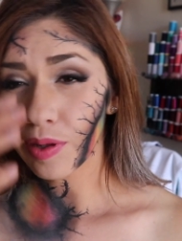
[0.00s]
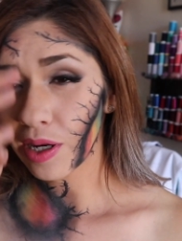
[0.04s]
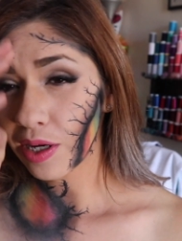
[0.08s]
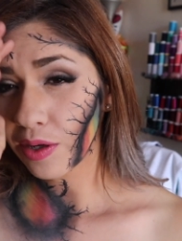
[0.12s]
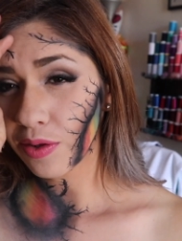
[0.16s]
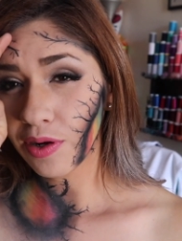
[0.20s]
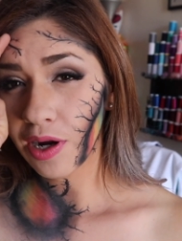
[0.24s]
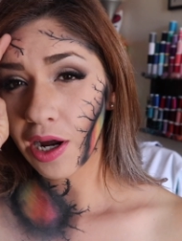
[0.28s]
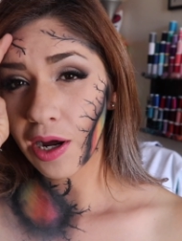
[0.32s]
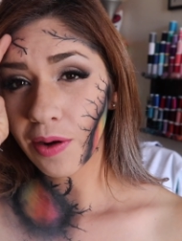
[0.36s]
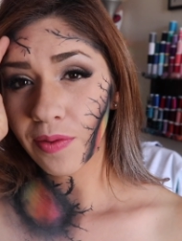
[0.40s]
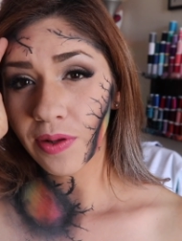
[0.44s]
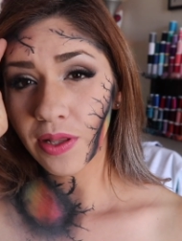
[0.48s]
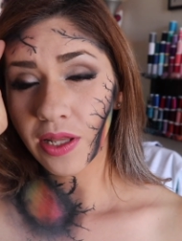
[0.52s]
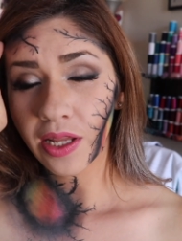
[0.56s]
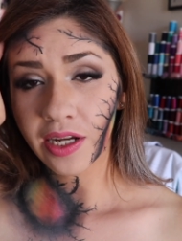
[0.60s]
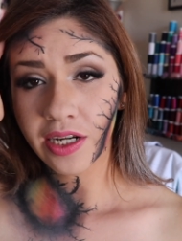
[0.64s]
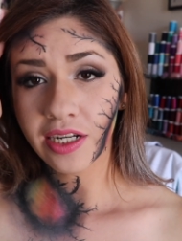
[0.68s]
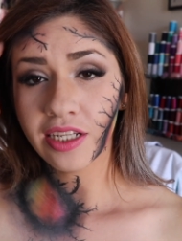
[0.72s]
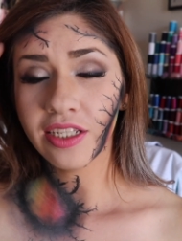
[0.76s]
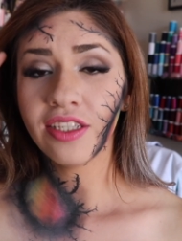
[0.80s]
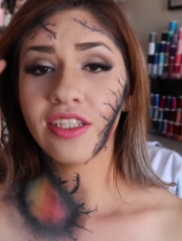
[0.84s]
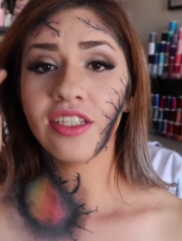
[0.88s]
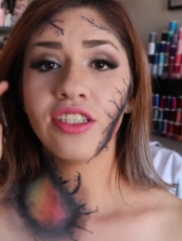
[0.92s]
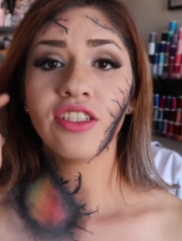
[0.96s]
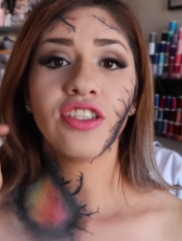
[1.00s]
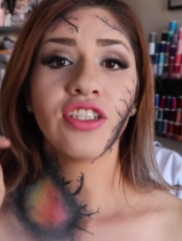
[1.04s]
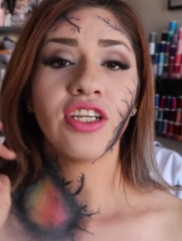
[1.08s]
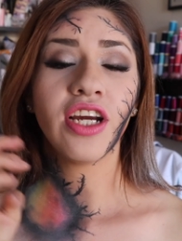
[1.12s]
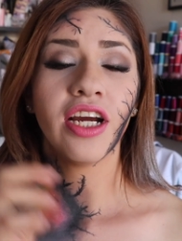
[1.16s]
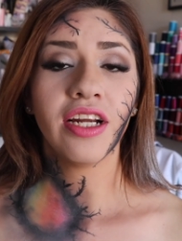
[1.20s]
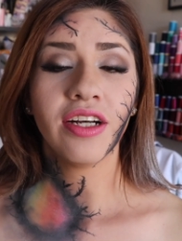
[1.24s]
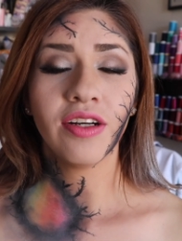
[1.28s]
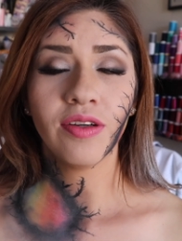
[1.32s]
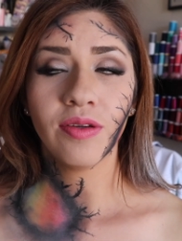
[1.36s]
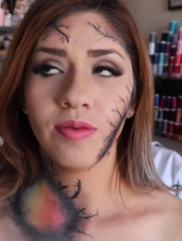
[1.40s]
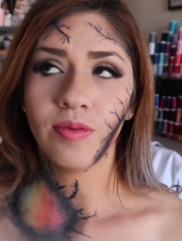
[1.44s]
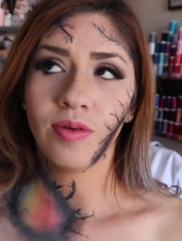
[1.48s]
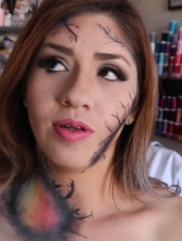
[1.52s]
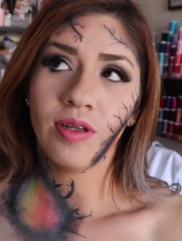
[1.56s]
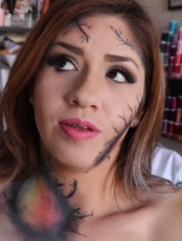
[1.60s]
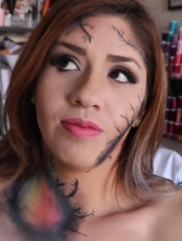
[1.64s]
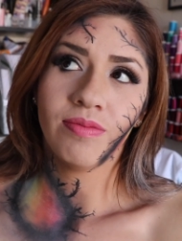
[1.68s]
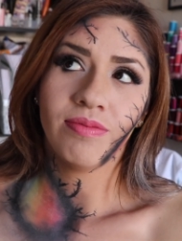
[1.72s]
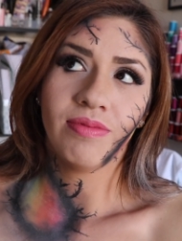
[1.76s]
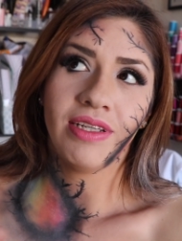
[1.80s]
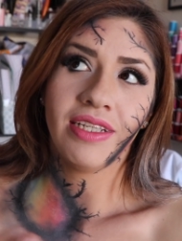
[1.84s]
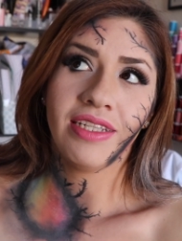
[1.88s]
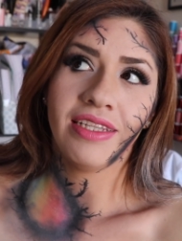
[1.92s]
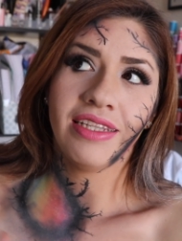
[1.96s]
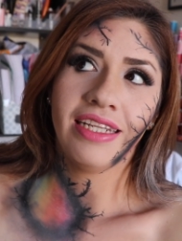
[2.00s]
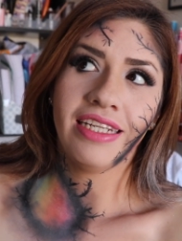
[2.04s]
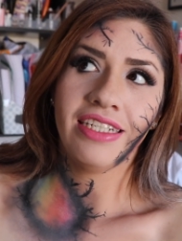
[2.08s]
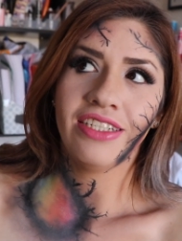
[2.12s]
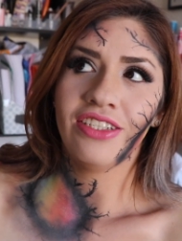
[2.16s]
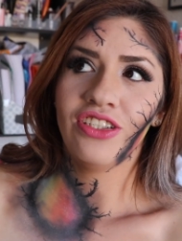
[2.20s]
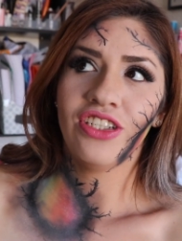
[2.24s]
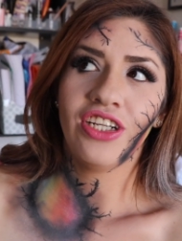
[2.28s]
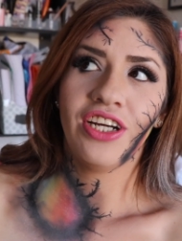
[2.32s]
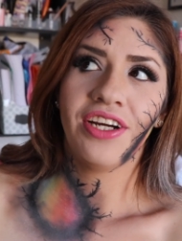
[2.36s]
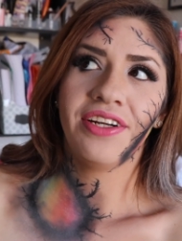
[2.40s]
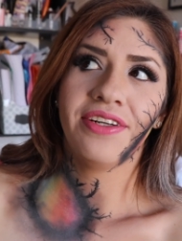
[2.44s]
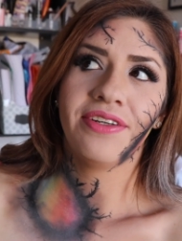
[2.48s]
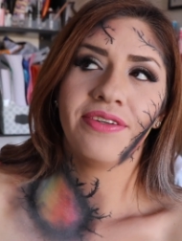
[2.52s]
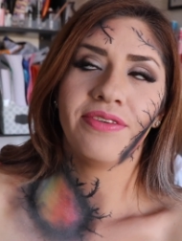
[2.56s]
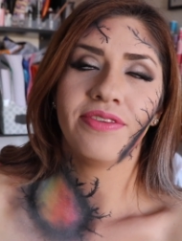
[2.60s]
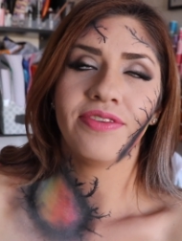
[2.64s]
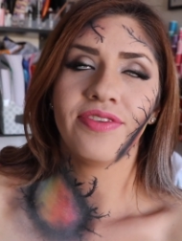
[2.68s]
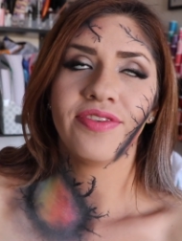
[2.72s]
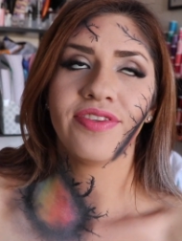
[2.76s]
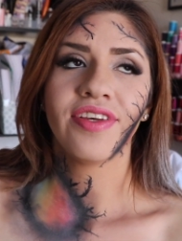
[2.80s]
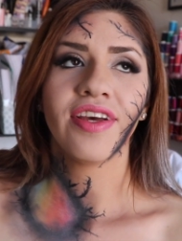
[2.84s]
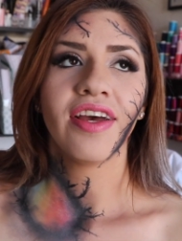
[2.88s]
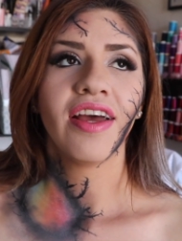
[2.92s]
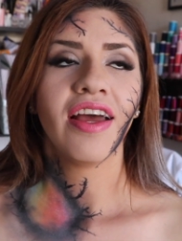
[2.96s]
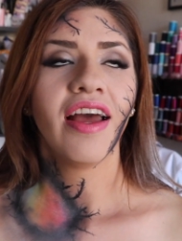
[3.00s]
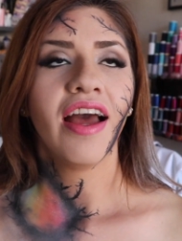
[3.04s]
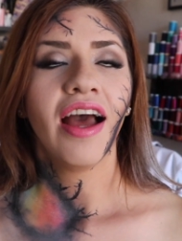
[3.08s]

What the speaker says: I don't have a lot in this channel, well, in the channels.